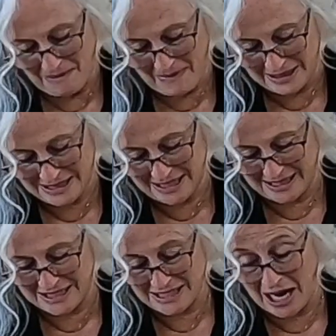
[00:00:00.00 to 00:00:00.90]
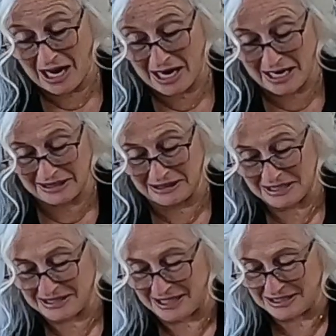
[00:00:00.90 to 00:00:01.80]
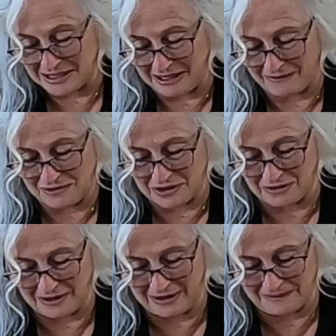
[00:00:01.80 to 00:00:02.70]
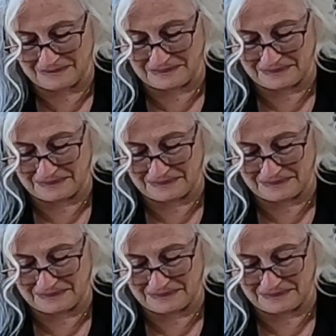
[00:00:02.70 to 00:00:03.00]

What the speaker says: My skin is highly sensitive to it.